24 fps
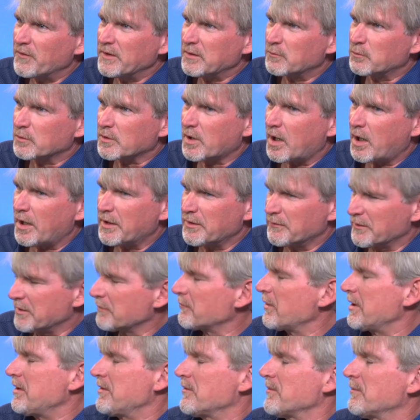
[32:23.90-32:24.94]
think we're hiring
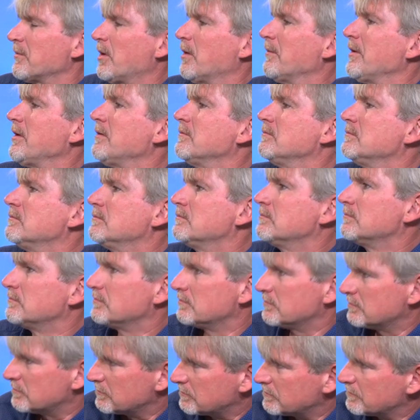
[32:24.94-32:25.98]
right at the moment.
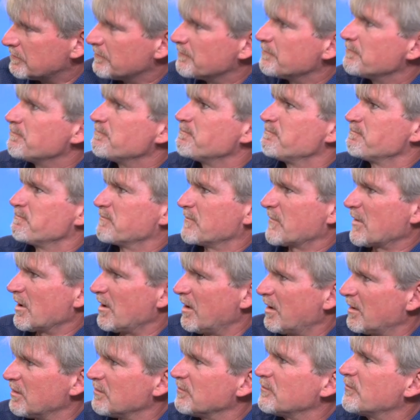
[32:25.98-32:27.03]
But if
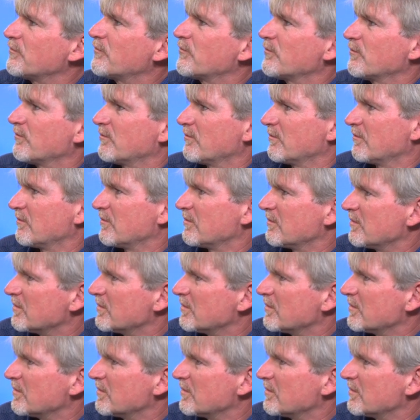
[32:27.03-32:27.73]
you, if you do in the